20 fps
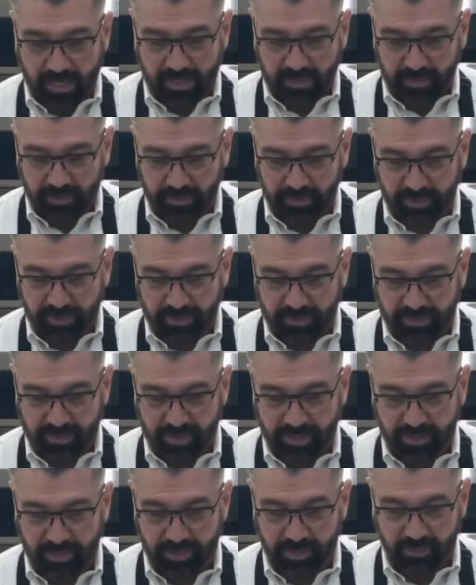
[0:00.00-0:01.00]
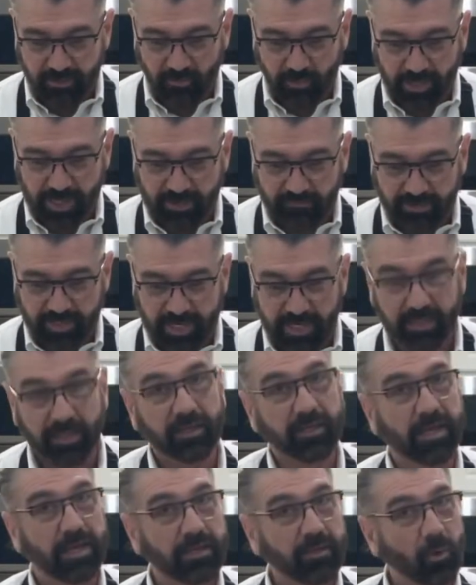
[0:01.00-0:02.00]
and as you can see here we have
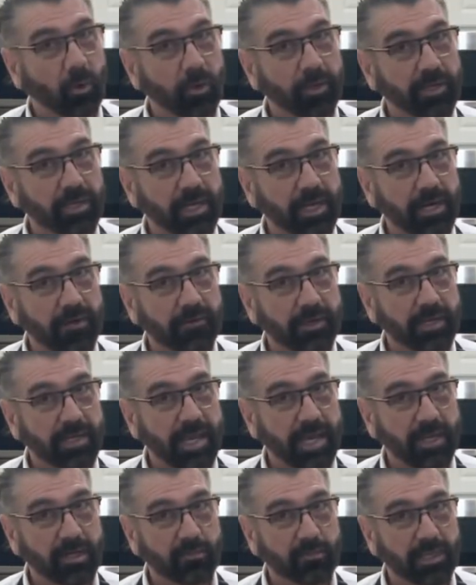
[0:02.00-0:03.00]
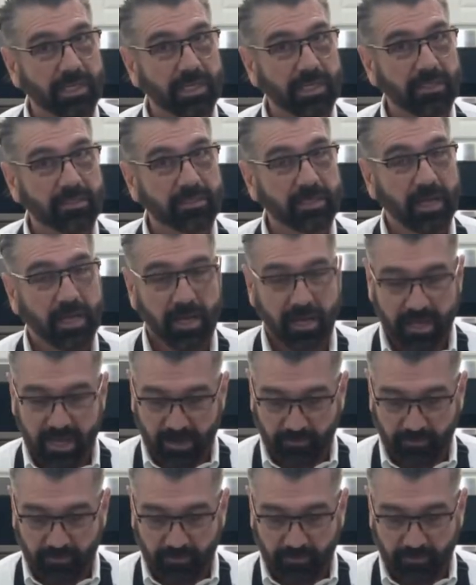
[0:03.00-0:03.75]
taken an ordinary can of beans